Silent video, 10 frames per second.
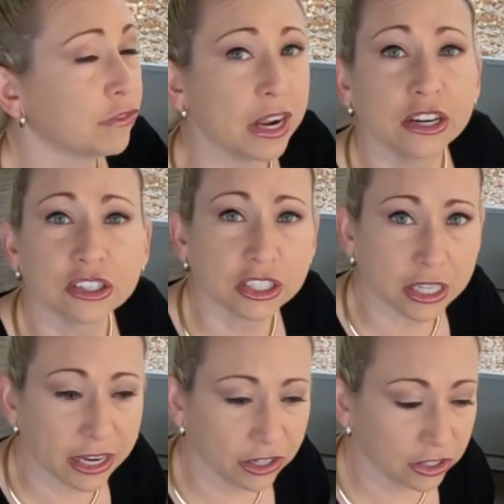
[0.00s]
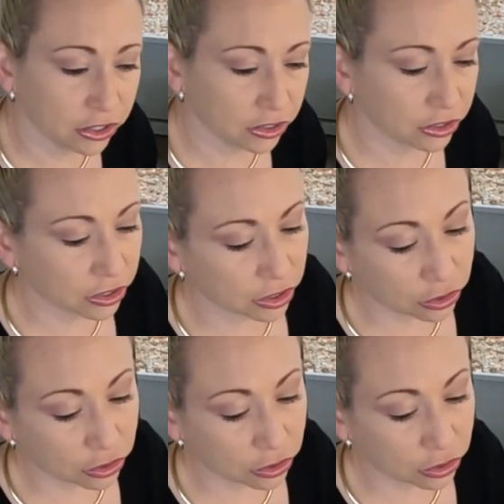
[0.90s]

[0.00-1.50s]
fire ciders.